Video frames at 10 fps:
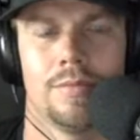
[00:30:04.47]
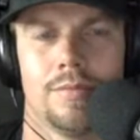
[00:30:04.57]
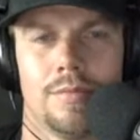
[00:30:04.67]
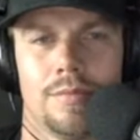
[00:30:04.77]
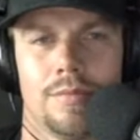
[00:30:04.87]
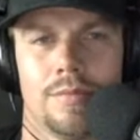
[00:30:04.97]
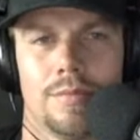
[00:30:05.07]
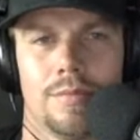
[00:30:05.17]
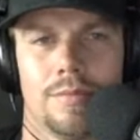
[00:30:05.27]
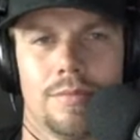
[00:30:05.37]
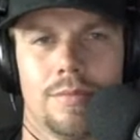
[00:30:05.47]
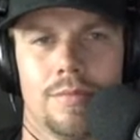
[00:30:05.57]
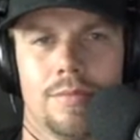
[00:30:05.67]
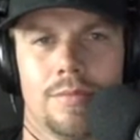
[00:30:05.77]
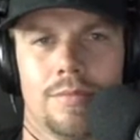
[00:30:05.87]

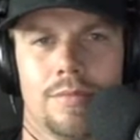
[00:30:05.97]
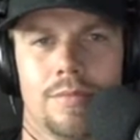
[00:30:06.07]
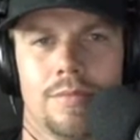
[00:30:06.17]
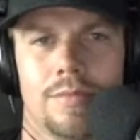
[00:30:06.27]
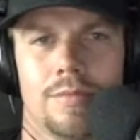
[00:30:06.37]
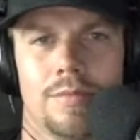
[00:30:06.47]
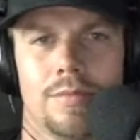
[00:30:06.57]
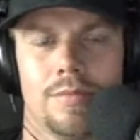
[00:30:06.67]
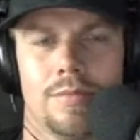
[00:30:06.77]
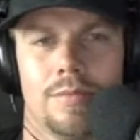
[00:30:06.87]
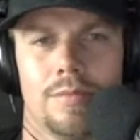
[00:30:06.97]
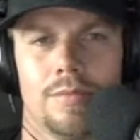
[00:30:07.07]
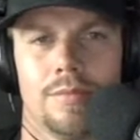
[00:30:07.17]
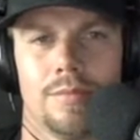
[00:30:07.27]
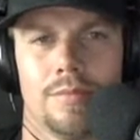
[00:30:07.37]

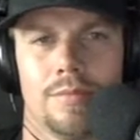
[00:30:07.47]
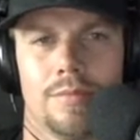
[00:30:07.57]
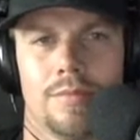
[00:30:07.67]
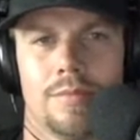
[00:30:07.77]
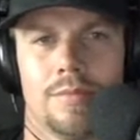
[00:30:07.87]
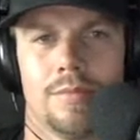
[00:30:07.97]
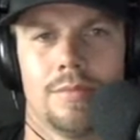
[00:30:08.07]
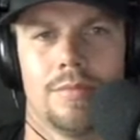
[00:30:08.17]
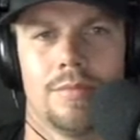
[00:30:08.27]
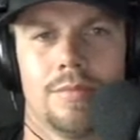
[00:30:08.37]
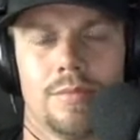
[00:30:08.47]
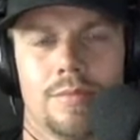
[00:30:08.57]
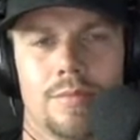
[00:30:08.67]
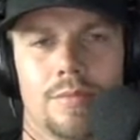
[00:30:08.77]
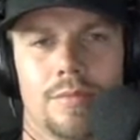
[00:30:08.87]

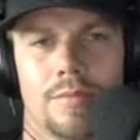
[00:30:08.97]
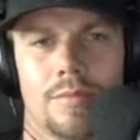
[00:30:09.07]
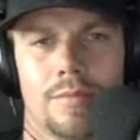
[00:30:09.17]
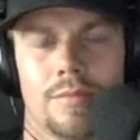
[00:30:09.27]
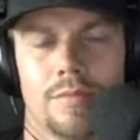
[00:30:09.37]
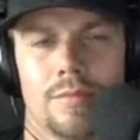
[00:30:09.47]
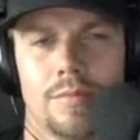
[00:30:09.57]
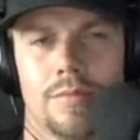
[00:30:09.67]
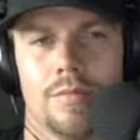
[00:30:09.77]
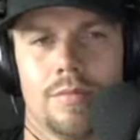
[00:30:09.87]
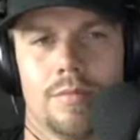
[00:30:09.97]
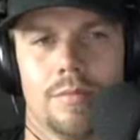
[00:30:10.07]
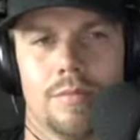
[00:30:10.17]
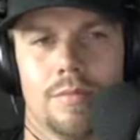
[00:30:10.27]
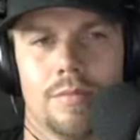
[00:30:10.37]

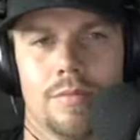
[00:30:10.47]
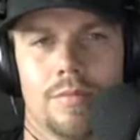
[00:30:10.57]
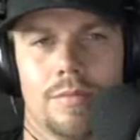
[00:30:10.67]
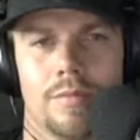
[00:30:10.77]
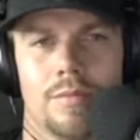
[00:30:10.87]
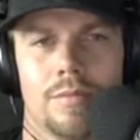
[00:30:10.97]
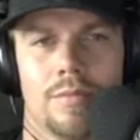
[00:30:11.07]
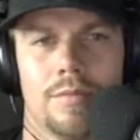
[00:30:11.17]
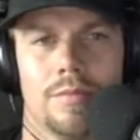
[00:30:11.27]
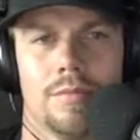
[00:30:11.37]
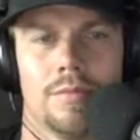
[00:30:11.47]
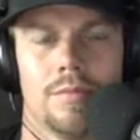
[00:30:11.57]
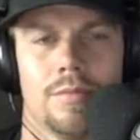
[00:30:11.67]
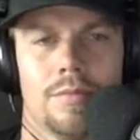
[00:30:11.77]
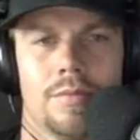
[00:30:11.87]

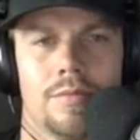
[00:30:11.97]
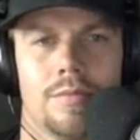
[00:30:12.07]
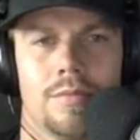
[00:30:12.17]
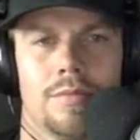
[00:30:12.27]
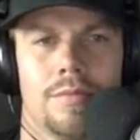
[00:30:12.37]
[no speech]